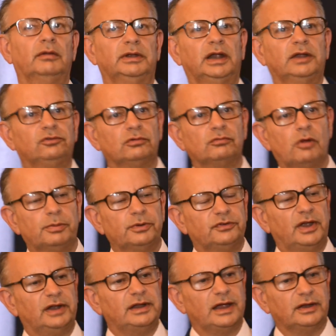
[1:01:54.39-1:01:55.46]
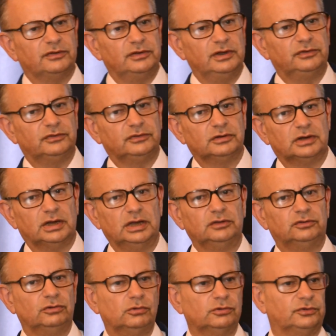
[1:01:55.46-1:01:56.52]
I mean, Andrew Roberts had access to
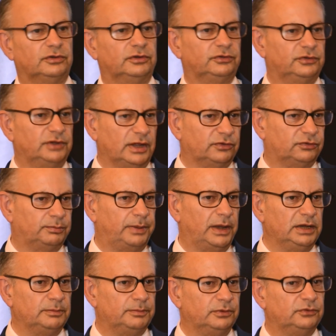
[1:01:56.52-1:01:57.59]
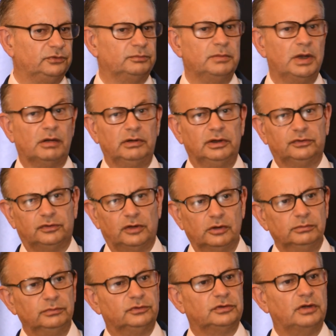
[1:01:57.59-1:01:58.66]
King George VI's papers, Mary
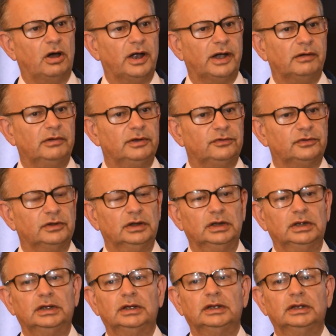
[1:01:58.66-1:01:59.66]
Soames' diaries,